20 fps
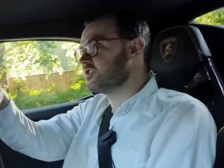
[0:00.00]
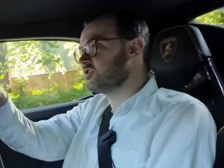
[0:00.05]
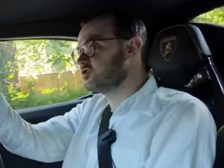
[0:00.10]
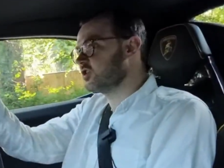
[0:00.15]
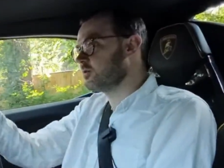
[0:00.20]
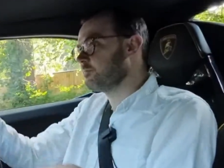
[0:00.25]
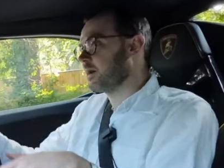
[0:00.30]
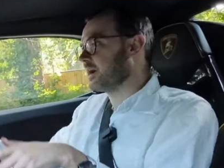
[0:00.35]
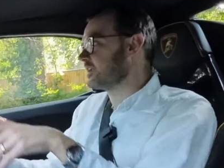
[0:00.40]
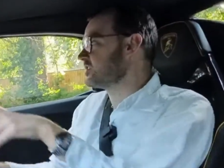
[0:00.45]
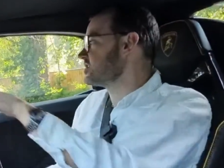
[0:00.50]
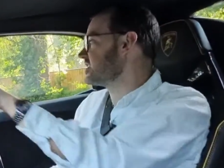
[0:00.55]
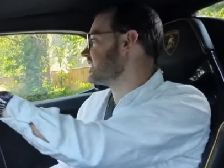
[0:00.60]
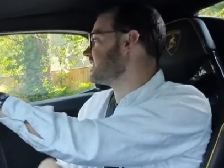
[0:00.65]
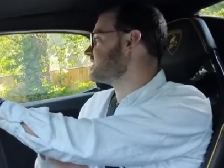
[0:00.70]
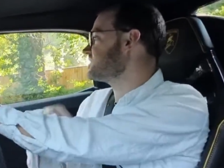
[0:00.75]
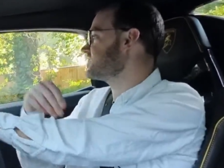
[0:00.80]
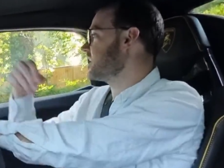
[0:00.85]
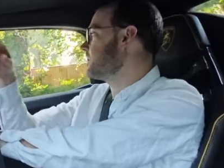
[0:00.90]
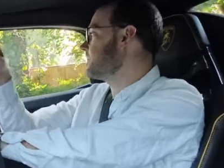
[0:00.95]
job,
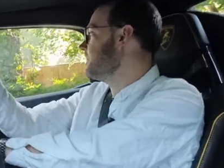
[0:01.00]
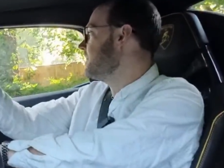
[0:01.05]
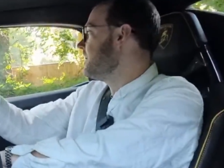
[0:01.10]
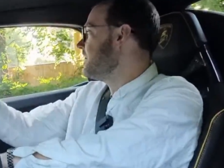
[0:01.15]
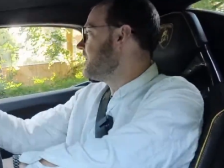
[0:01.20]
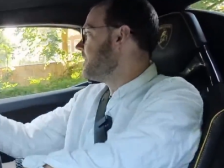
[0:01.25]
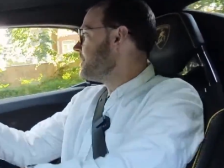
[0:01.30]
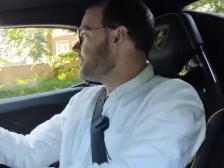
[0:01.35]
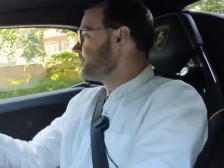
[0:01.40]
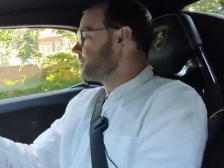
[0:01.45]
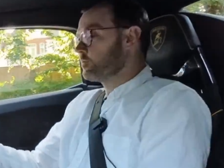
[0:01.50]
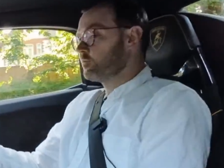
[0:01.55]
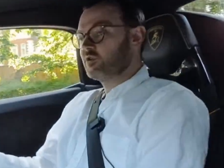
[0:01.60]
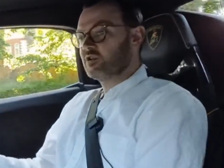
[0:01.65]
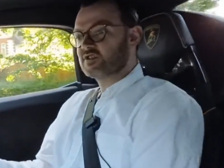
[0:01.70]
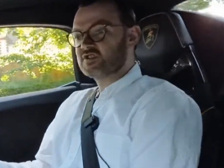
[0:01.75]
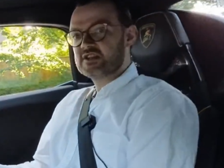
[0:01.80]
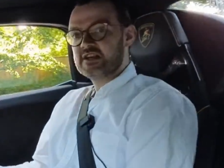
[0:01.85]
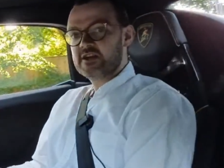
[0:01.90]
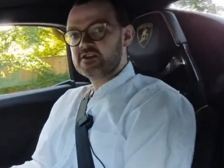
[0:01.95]
actually. So we're
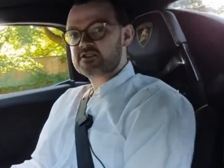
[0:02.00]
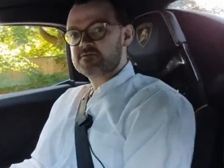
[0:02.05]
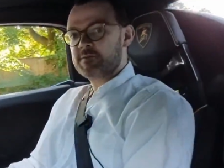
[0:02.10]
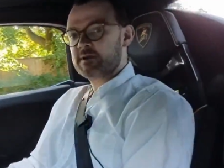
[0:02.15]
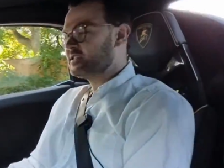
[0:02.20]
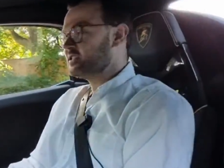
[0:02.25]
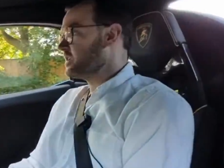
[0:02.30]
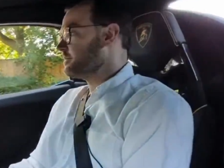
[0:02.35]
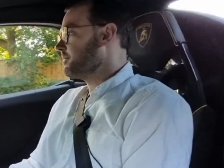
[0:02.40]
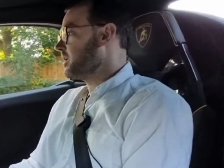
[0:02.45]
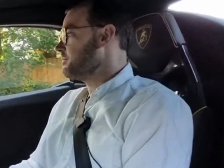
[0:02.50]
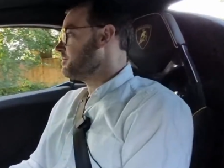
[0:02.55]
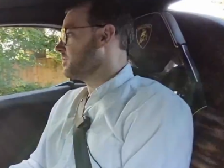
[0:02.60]
at slow speeds at the moment.